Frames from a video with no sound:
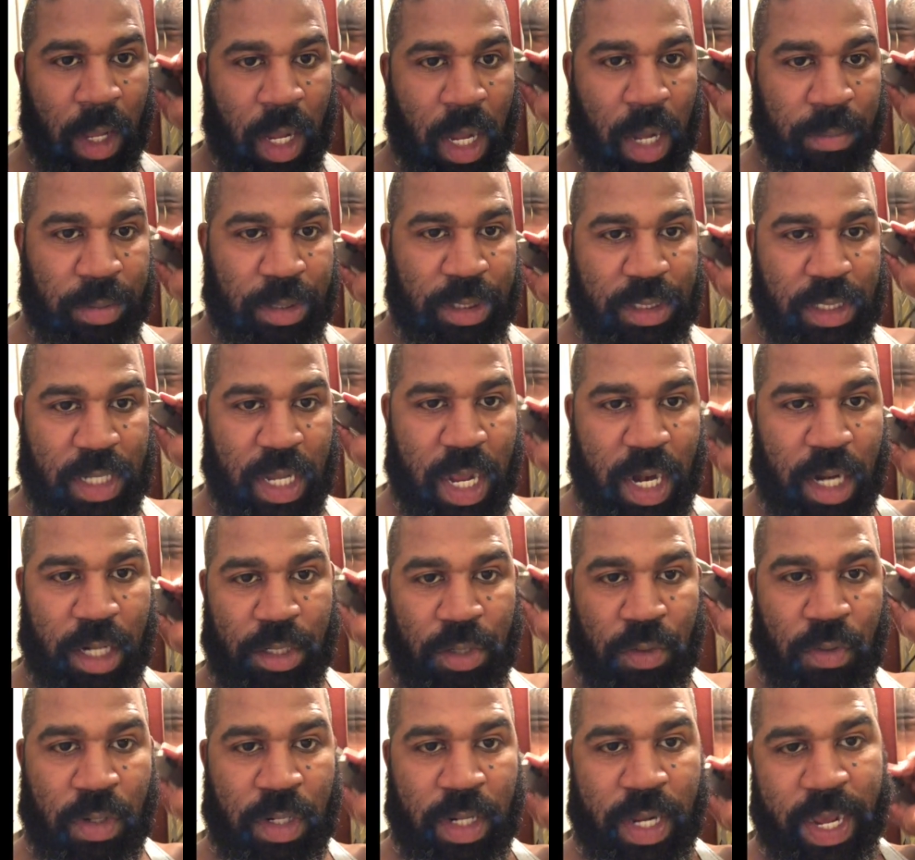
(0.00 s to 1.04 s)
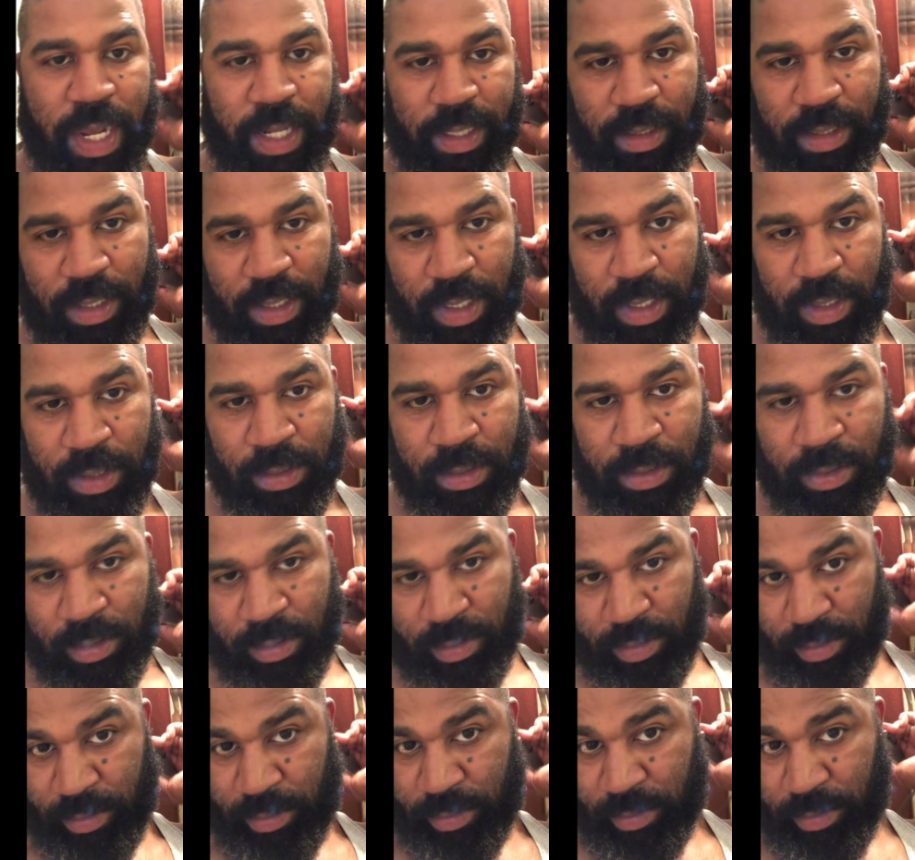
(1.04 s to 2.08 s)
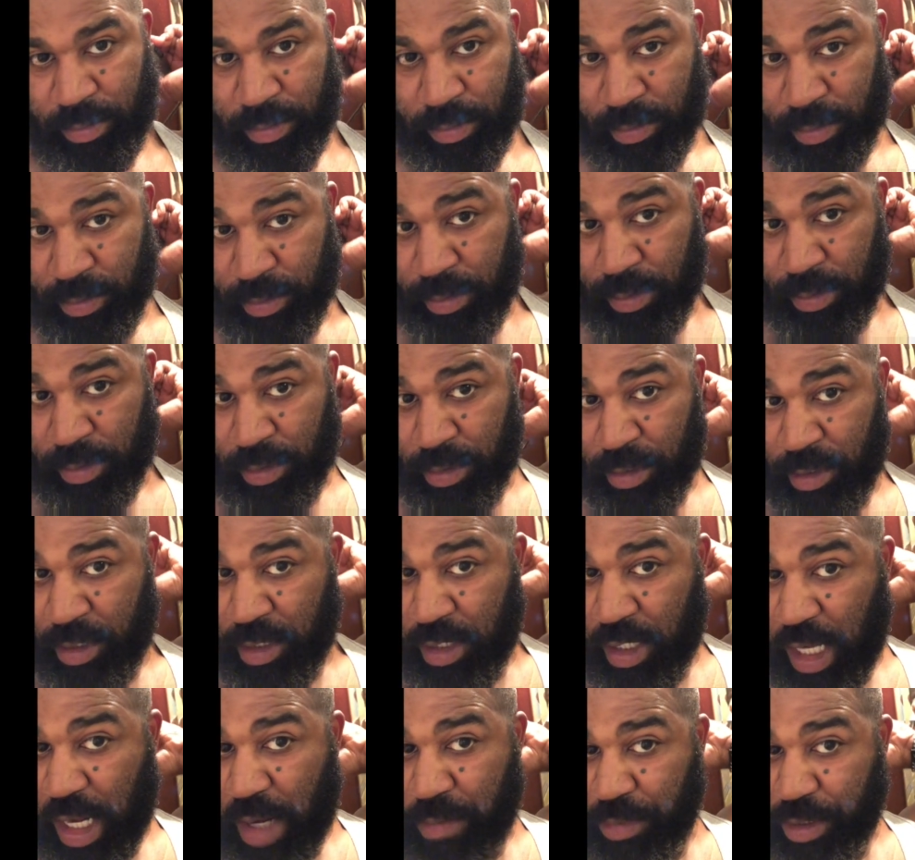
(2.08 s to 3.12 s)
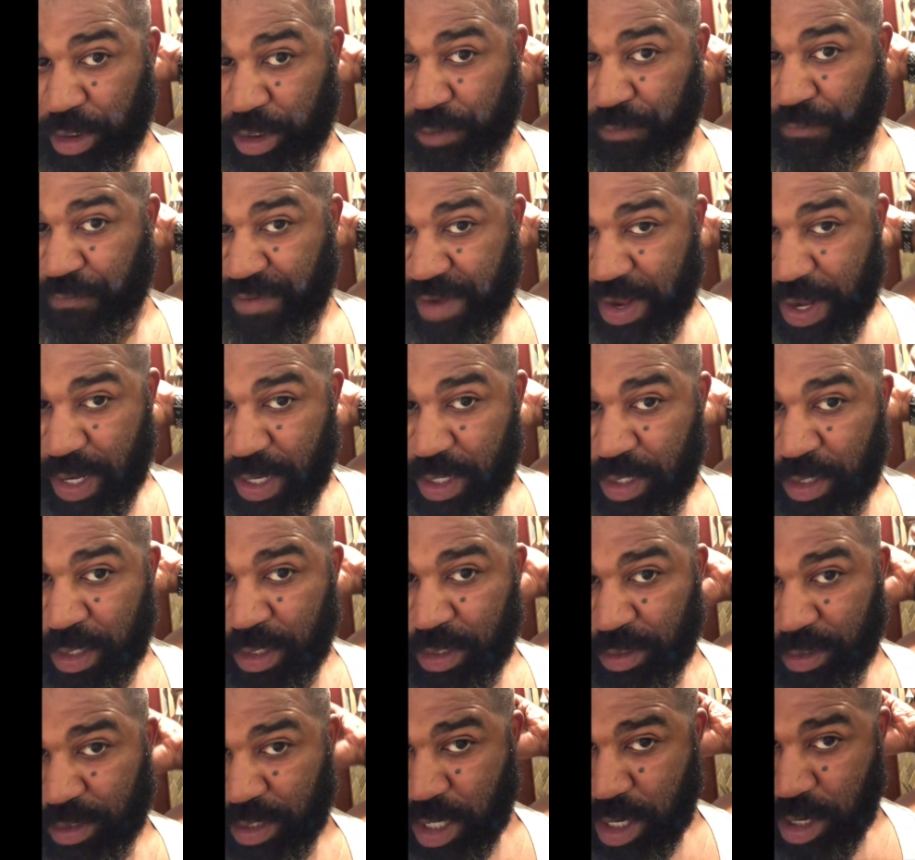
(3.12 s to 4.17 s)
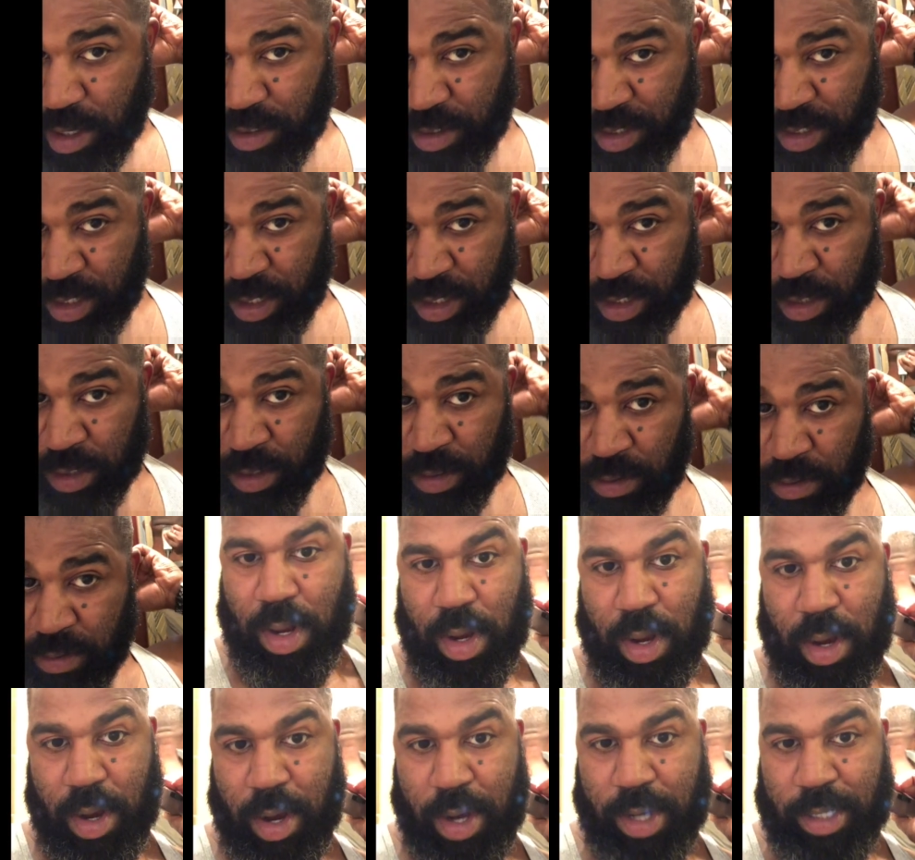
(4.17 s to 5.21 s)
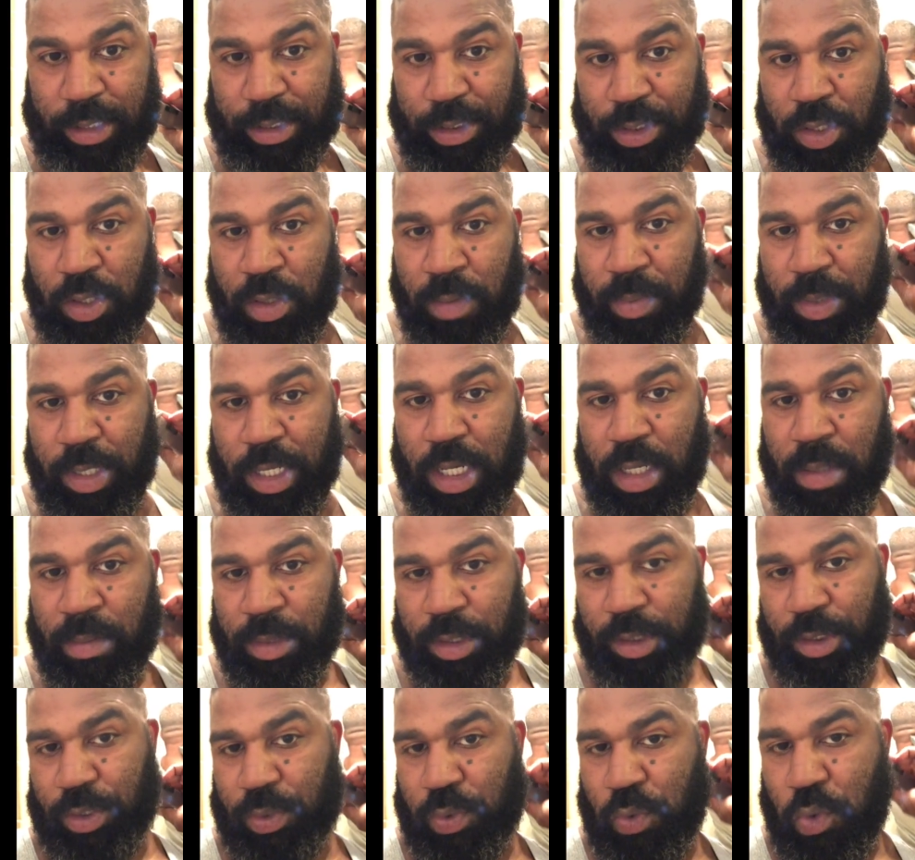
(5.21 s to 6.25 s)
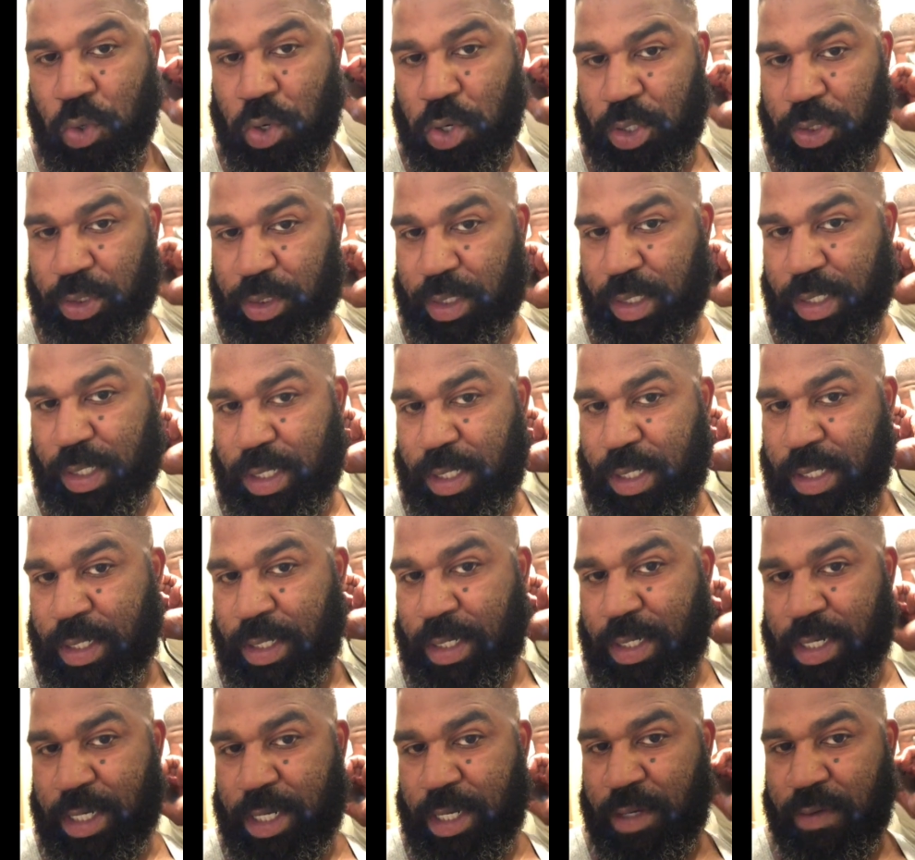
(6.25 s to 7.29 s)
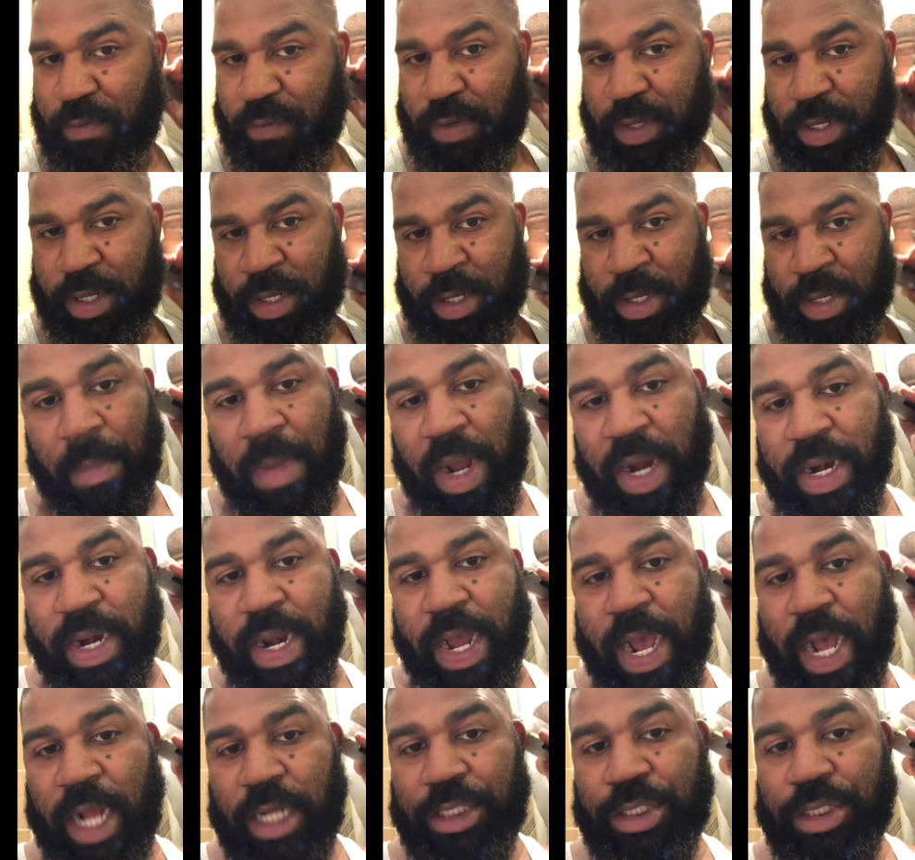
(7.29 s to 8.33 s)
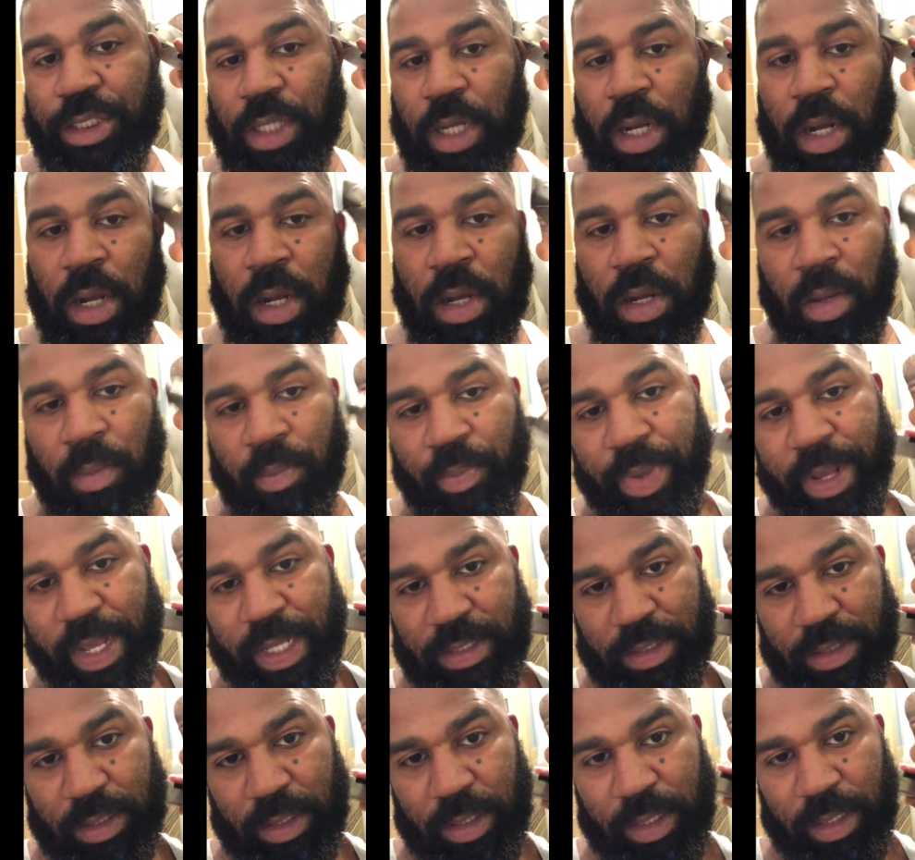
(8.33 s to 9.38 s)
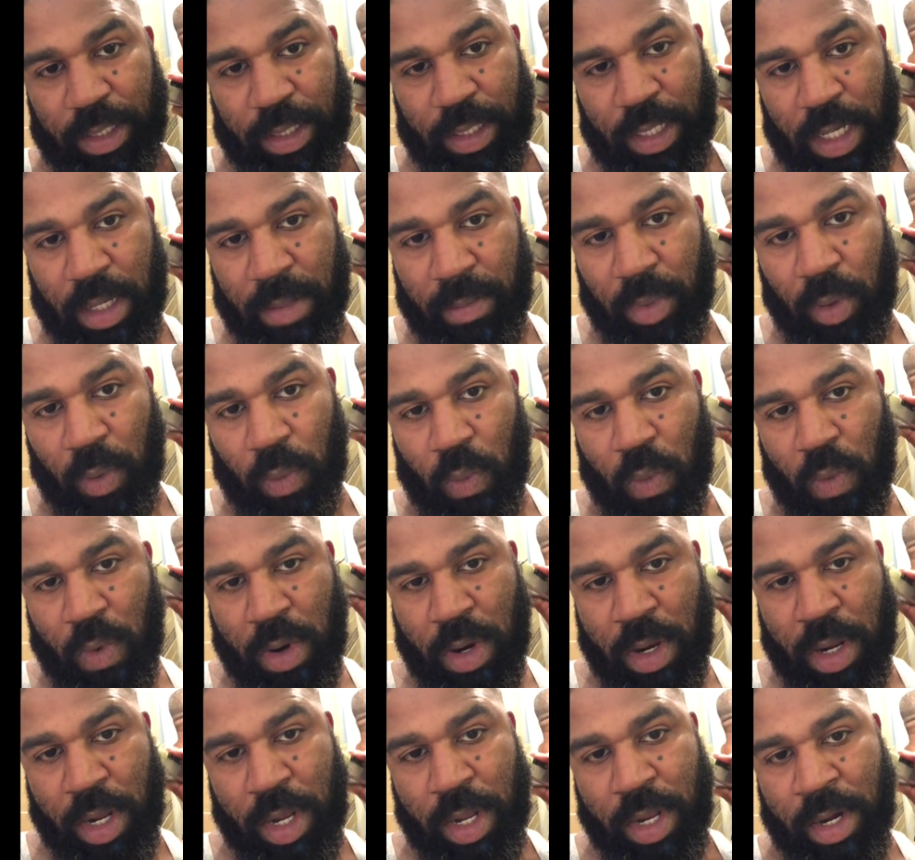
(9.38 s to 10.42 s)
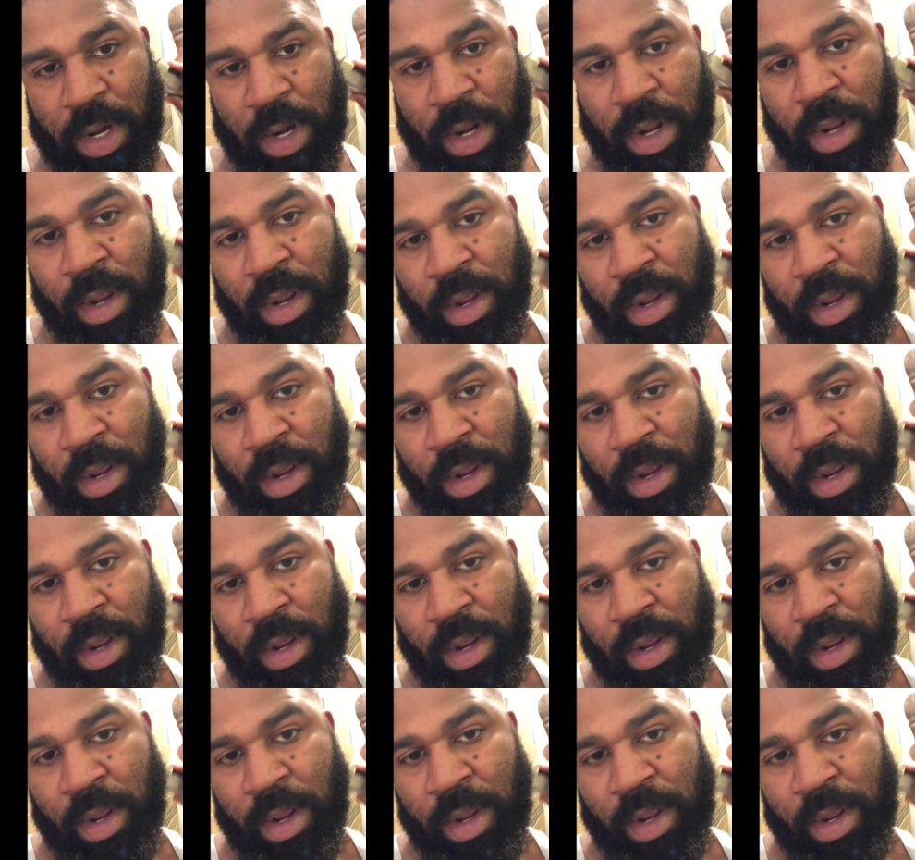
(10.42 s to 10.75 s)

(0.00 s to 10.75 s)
I'm just kind of doing like this. I'm just fading this all in. All right, so I'm coming towards the end of it. My notch on basically number 1.